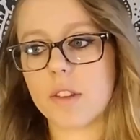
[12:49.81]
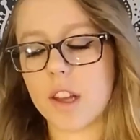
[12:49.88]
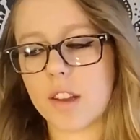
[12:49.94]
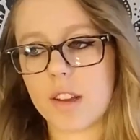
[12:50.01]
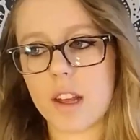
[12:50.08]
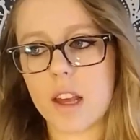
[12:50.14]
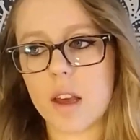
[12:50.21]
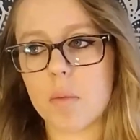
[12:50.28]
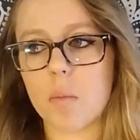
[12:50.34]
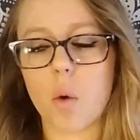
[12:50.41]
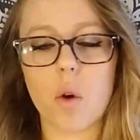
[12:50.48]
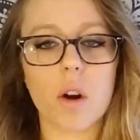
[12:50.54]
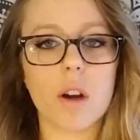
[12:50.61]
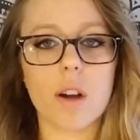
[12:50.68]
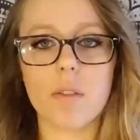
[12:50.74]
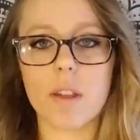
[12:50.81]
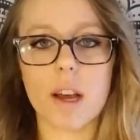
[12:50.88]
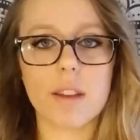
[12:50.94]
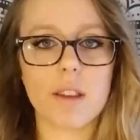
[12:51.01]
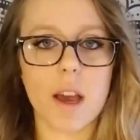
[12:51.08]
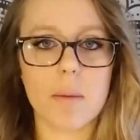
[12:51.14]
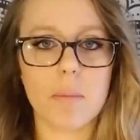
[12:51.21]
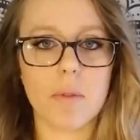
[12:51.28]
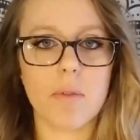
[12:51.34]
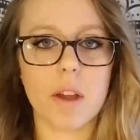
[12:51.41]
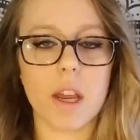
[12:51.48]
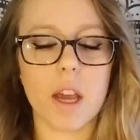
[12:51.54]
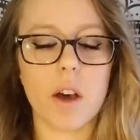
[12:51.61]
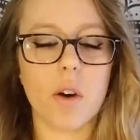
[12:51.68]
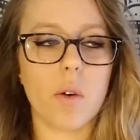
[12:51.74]
to see more of that type of
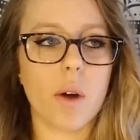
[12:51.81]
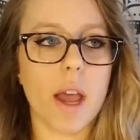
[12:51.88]
video.